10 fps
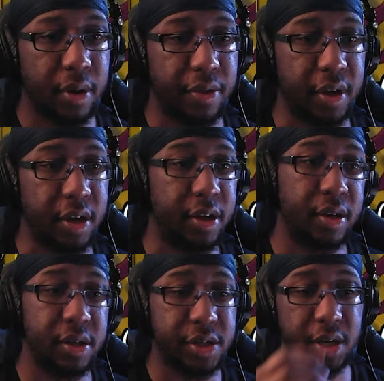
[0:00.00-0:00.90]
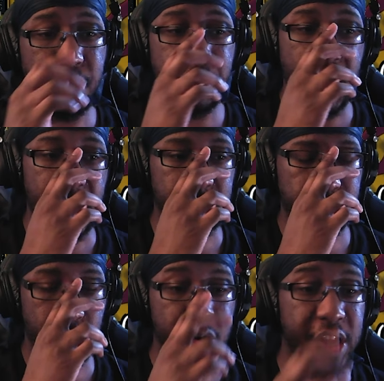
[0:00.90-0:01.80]
The Sigma
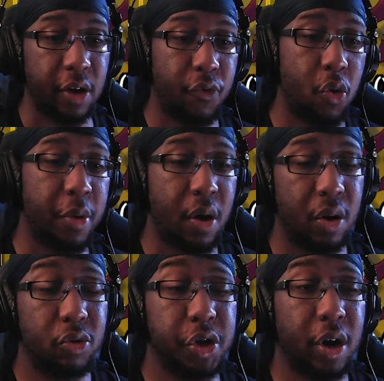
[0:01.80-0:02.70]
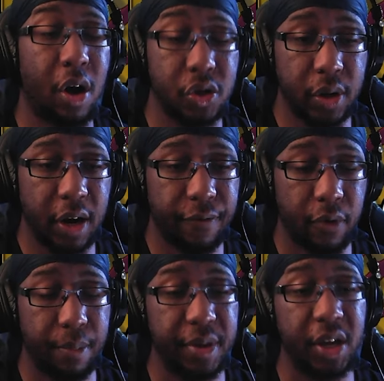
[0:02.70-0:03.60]
X4 second form card, which you can also get
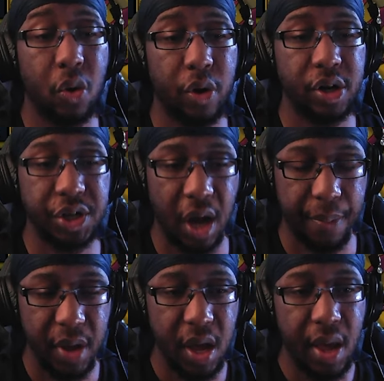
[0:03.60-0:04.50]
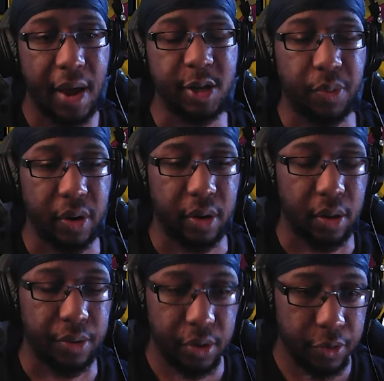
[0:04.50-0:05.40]
from the token shop. That's player
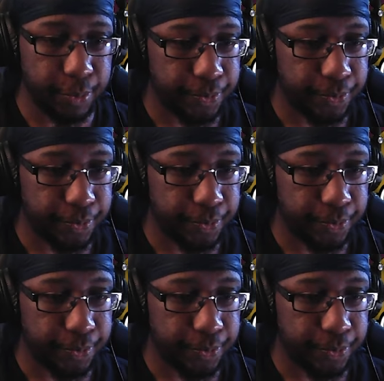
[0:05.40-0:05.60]
killer 2.